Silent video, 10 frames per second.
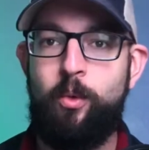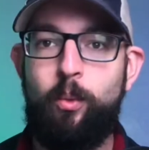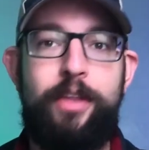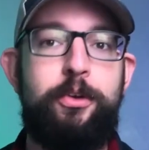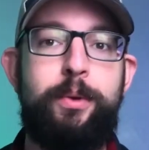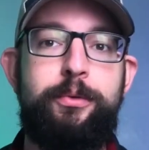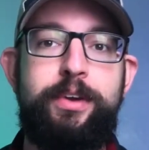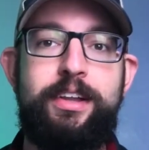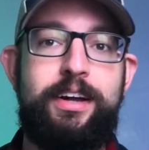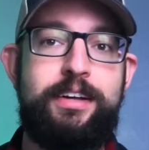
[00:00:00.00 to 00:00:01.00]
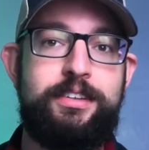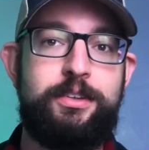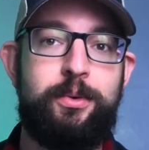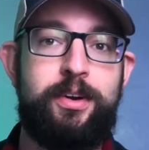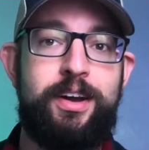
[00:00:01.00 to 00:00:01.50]
Whether we realize
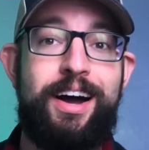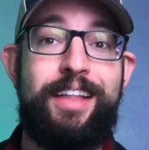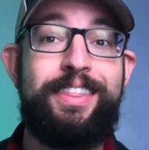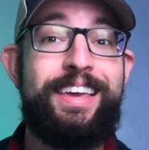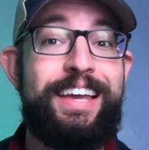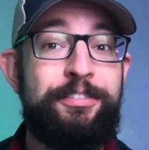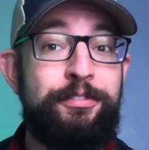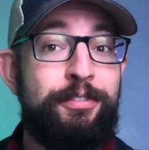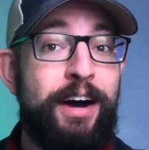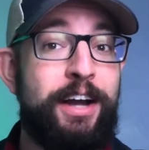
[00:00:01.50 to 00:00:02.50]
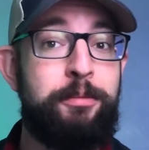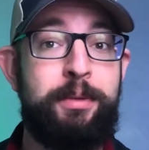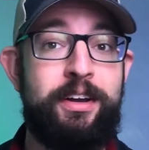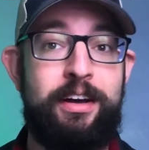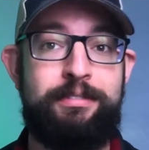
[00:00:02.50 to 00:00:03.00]
it or not, the
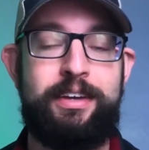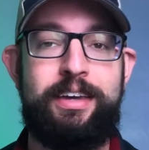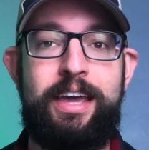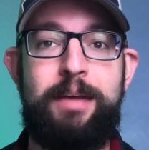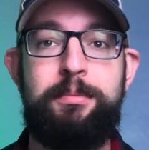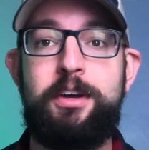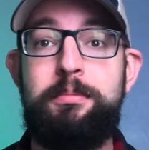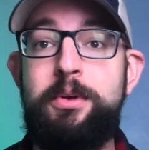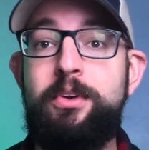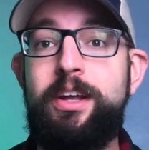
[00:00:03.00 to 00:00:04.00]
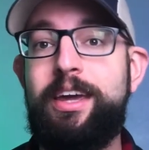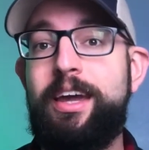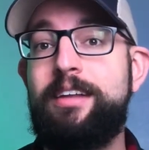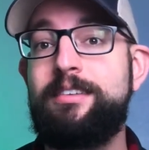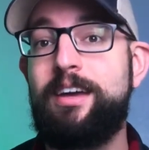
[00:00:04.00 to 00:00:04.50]
environment of a game
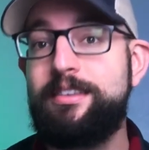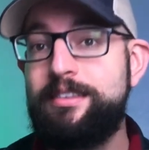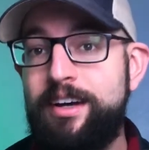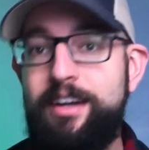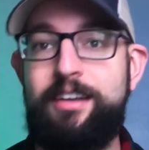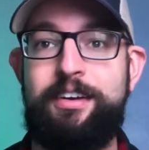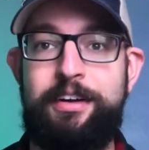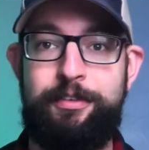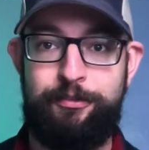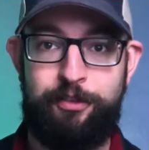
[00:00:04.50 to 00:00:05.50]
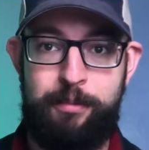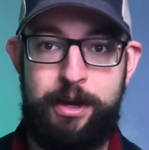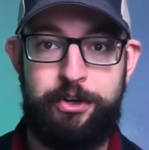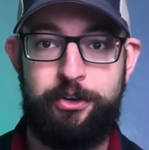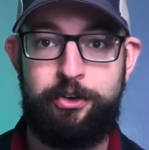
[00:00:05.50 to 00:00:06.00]
communicates a ton of
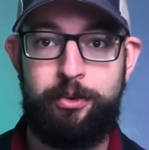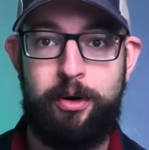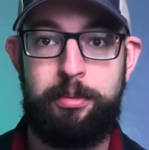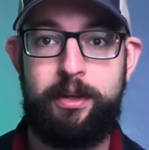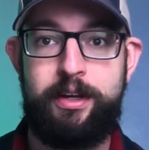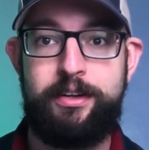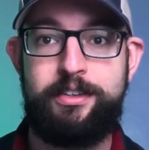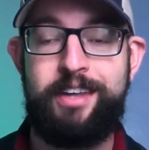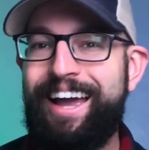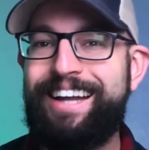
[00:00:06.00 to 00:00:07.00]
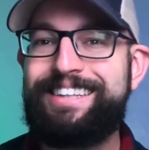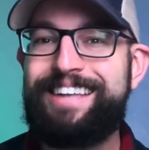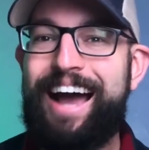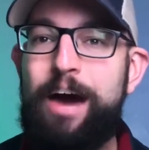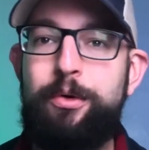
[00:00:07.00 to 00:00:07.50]
information to our players. And
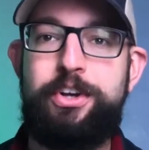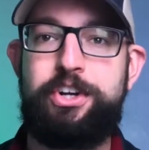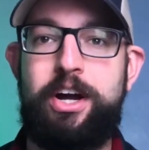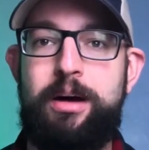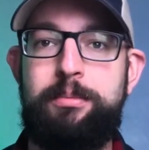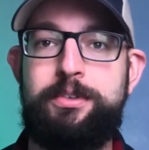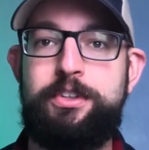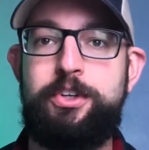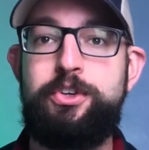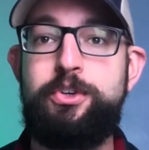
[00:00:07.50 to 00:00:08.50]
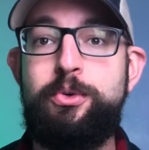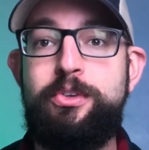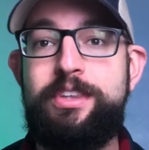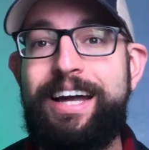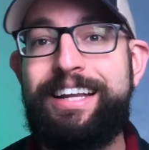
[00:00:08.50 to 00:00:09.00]
it's our job to
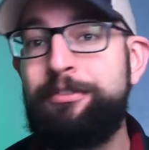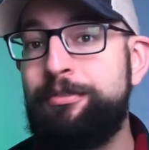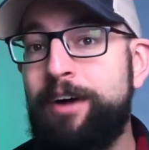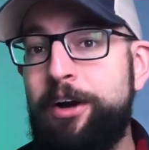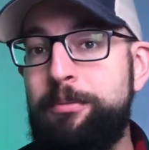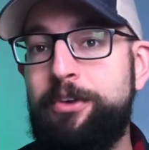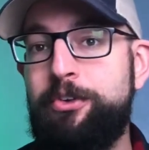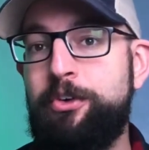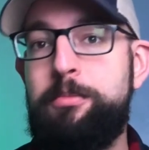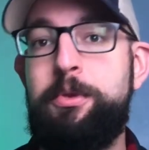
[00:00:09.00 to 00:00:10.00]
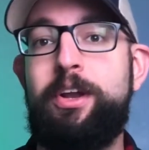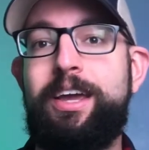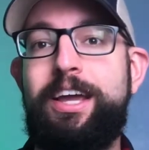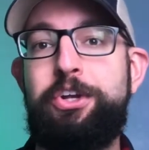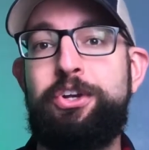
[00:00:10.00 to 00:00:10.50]
use that environmental
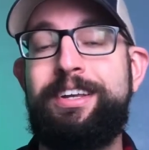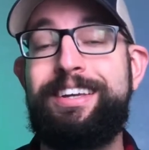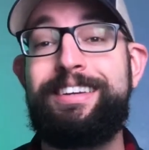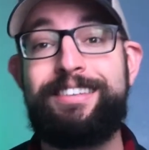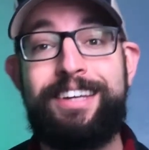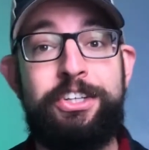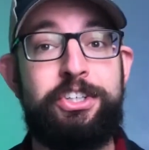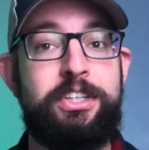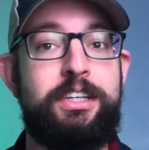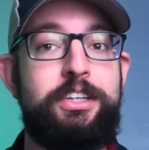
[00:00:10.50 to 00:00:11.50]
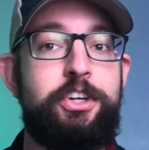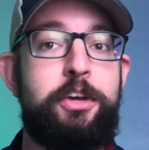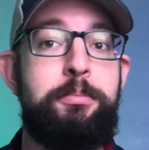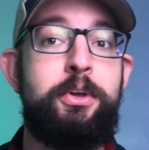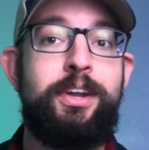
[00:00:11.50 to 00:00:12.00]
communication intentionally to
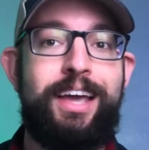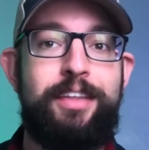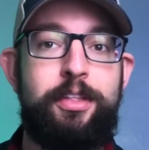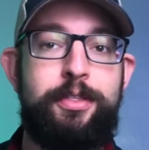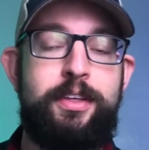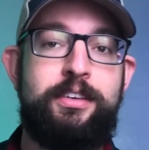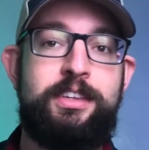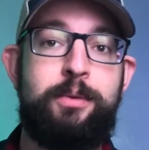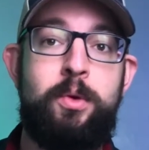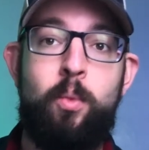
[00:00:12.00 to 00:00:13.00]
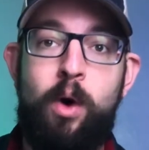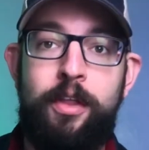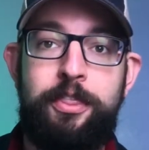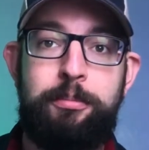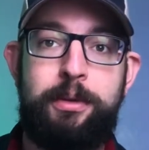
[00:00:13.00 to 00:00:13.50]
communicate the things that we
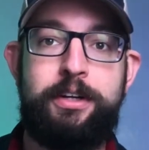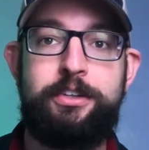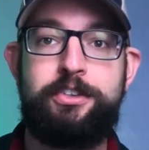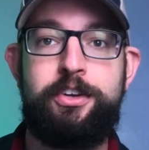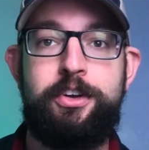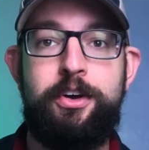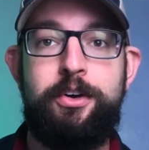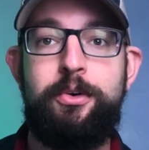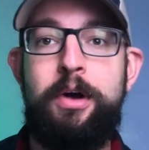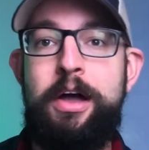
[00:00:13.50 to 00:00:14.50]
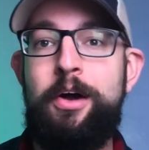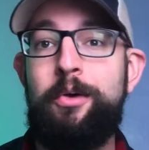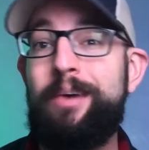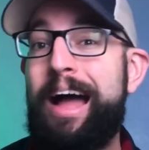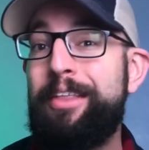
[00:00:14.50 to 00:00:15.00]
want the players to know,
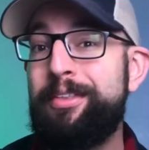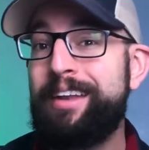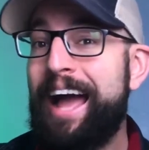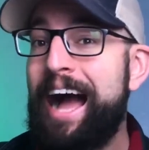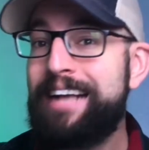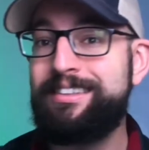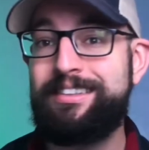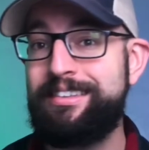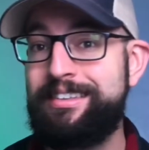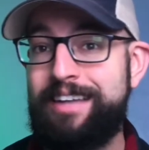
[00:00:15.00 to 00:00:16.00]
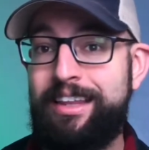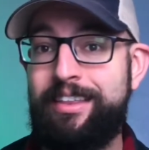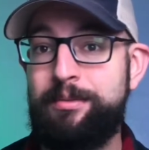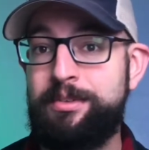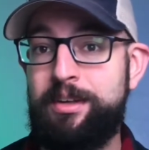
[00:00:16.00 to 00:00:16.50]
rather than accidentally
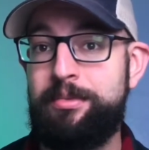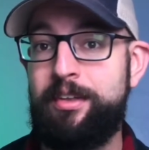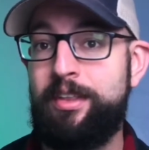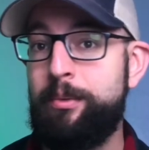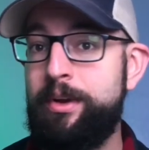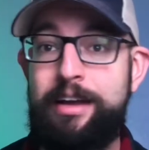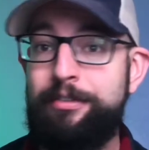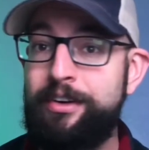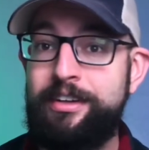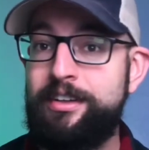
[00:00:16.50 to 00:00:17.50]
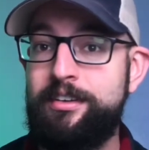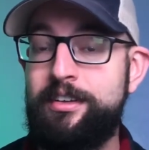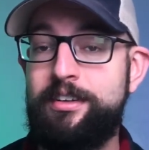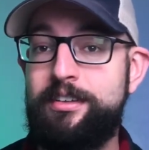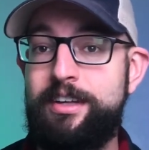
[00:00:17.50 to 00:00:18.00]
telling them something that we never
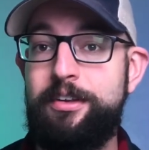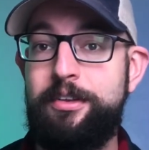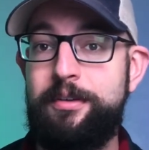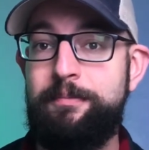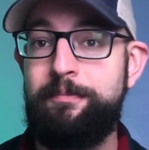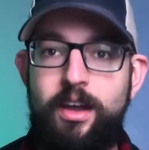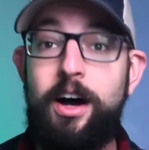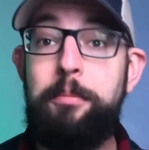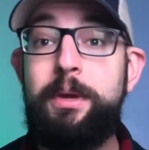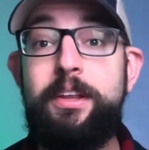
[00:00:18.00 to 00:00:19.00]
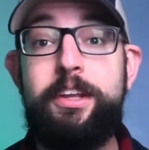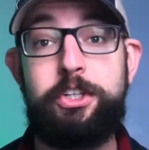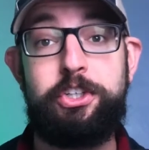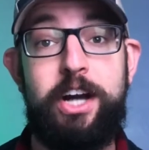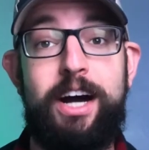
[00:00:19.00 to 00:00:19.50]
intended to tell them. Amelia
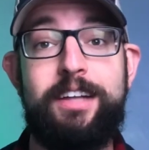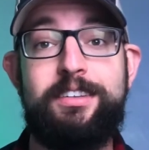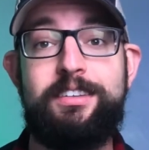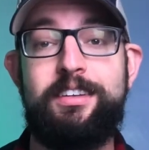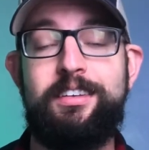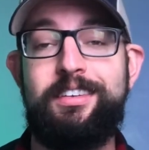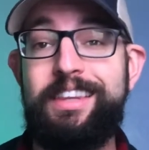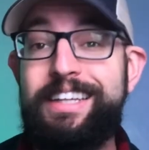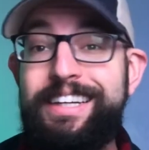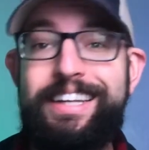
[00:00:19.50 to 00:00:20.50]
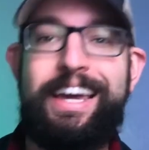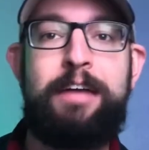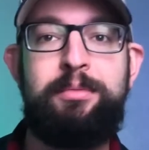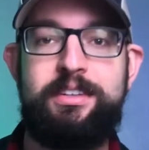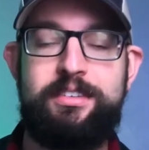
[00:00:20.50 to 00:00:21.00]
Schatz, the lead
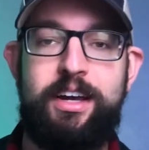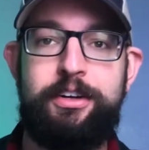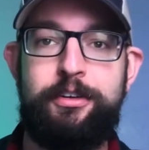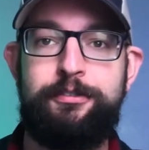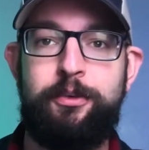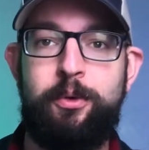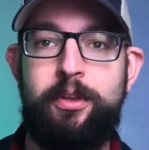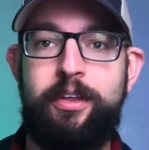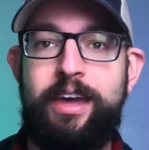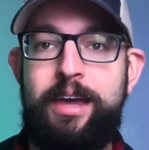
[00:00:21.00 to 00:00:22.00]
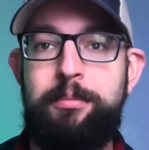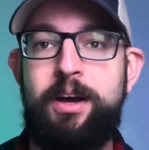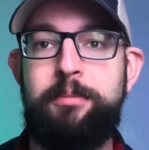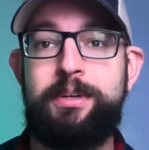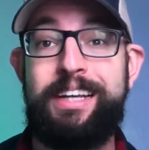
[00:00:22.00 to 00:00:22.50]
game designer for the game
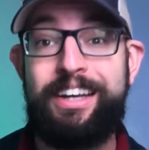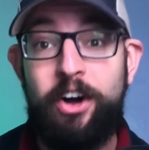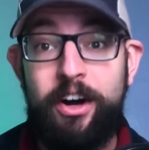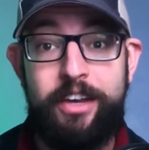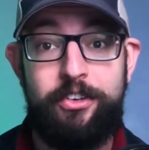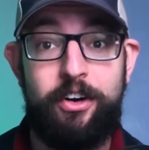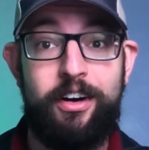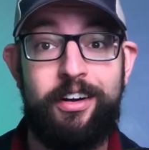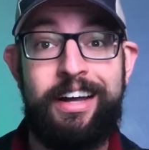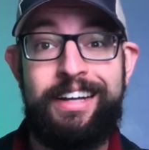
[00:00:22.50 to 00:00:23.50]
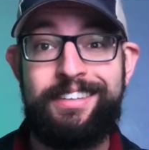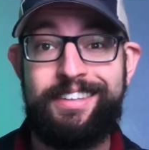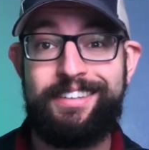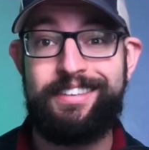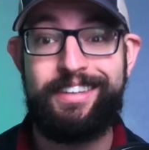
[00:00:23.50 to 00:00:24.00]
company Naughty Dog,
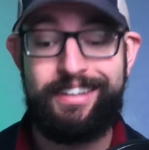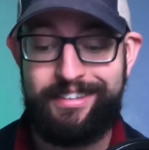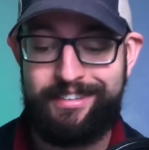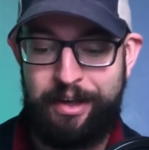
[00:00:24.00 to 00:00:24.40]
says this.